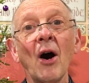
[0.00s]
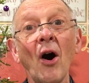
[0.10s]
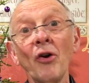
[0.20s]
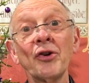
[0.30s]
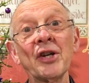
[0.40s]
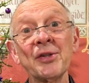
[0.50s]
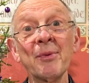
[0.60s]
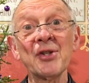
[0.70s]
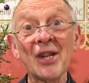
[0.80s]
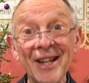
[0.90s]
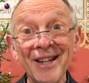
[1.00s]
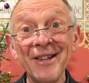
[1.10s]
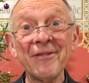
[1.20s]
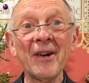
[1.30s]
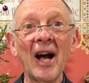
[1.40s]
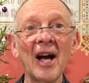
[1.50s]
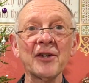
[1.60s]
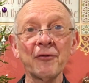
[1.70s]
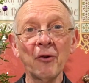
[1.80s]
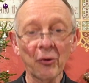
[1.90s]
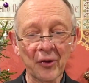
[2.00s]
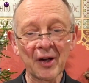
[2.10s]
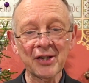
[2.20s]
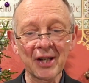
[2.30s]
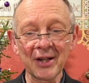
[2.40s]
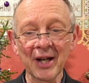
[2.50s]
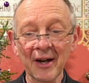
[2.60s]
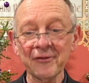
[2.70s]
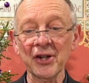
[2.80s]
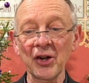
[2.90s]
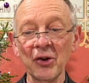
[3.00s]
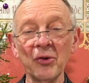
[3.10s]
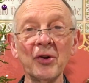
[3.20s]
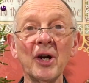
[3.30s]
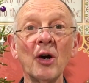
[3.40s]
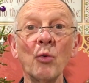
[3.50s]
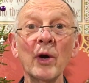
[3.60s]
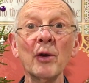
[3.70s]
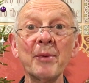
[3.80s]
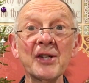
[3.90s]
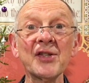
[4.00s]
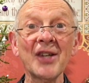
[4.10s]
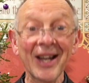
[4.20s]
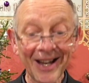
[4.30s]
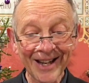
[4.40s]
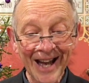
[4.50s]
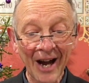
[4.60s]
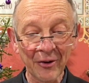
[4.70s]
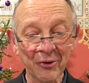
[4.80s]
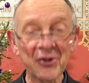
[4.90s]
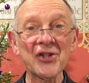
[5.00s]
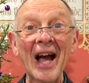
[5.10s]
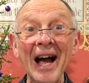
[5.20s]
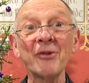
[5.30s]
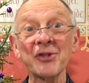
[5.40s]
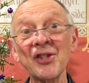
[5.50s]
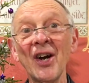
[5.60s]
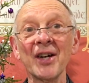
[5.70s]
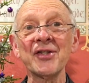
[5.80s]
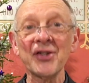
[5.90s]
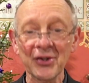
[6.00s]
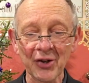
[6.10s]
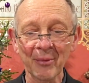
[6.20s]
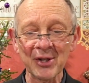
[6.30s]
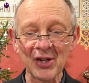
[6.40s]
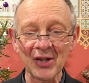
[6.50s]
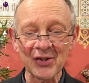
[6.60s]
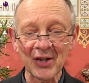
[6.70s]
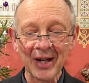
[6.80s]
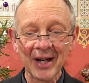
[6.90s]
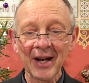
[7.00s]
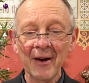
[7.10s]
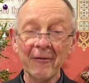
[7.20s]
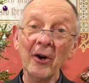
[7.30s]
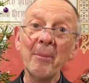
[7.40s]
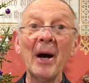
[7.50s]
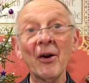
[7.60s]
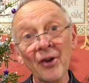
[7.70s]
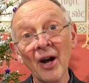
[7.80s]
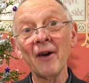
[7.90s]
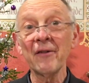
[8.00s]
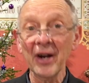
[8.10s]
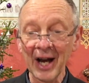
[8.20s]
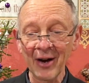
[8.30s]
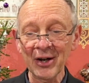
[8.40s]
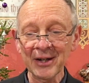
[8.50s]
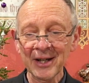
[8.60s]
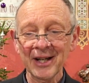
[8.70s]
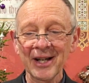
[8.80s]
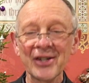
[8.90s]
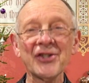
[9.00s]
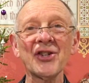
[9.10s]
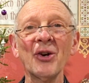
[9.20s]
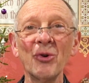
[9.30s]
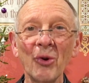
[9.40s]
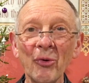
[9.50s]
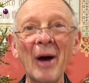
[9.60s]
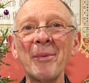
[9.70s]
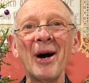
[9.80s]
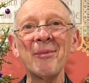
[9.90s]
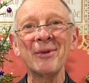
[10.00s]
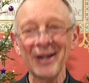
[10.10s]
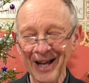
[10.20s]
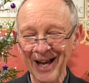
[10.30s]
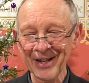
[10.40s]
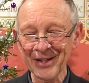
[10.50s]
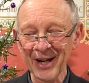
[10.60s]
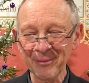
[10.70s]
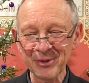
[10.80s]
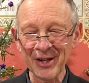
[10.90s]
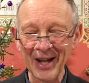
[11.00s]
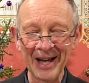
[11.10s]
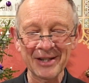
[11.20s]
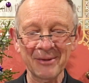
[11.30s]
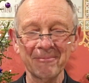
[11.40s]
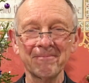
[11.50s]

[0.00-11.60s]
On Christmas Eve at 4:30 in the afternoon, we'll be singing carols outside St. Thomas's for about half an hour. So wrap up and come to that.